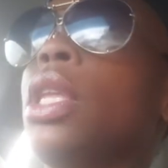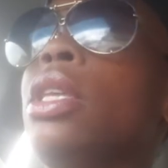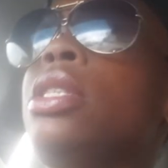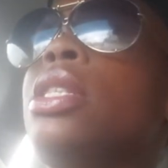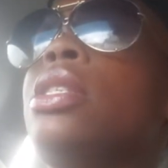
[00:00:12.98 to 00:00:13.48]

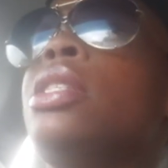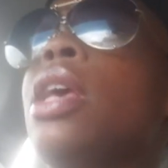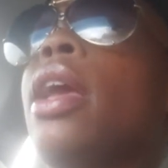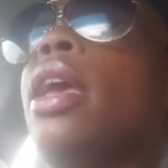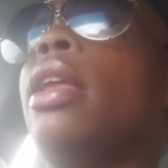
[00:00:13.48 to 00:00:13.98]
This is the
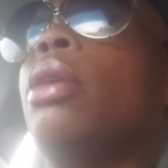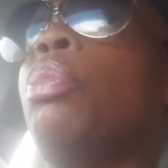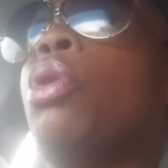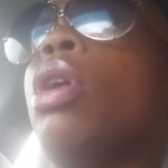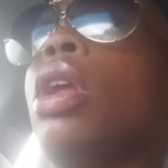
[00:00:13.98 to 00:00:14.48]
second
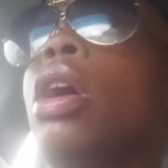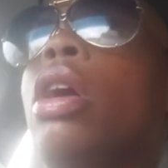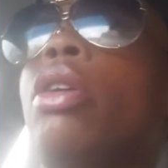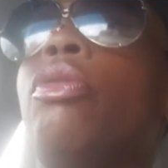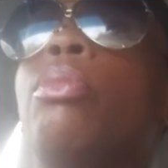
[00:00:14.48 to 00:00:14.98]
part
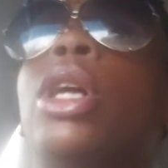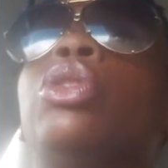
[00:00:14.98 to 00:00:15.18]
of my